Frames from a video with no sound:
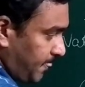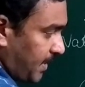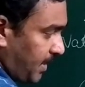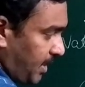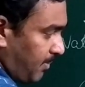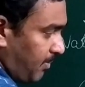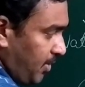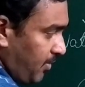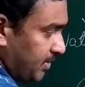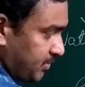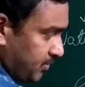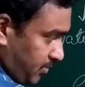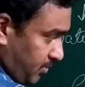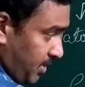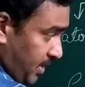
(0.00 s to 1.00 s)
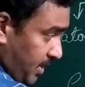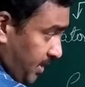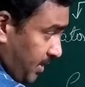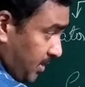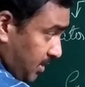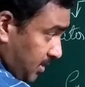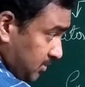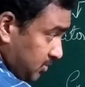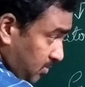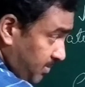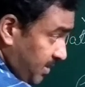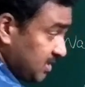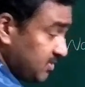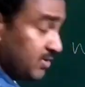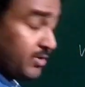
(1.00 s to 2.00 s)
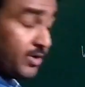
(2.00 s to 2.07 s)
WHO. So based on